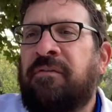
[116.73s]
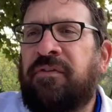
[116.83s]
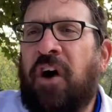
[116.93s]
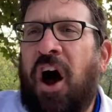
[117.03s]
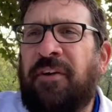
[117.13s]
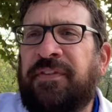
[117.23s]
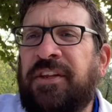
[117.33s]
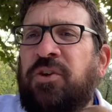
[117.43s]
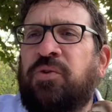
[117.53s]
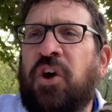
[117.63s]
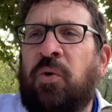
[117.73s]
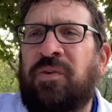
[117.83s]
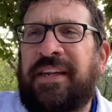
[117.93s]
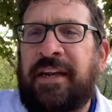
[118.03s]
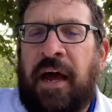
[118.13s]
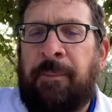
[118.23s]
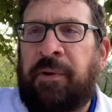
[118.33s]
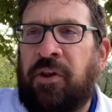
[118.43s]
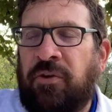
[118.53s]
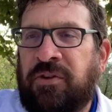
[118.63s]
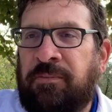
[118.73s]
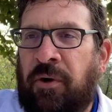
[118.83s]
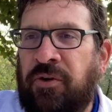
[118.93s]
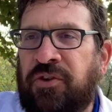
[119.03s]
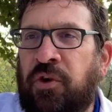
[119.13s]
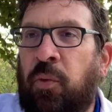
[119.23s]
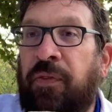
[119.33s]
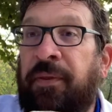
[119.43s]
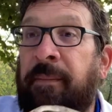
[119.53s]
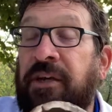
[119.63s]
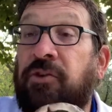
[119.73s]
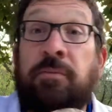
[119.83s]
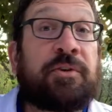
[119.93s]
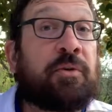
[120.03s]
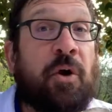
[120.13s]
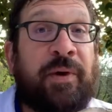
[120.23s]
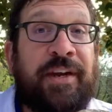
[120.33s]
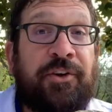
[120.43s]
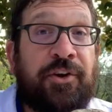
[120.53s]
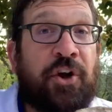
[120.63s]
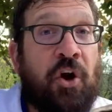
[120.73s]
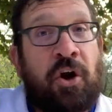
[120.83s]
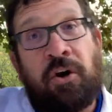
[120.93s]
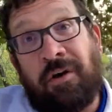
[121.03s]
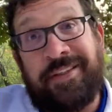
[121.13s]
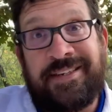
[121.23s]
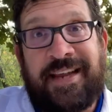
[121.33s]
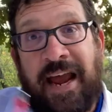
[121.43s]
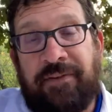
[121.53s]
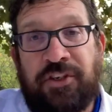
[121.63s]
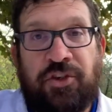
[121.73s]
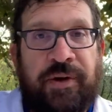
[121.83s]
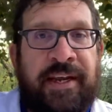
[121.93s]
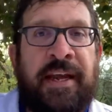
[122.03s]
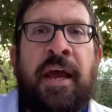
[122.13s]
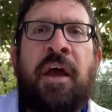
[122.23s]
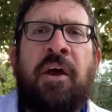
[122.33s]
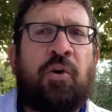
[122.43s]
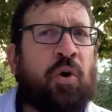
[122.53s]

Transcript: Often you don't get up close and personal with the mushrooms growing in your yard or on the side of a tree or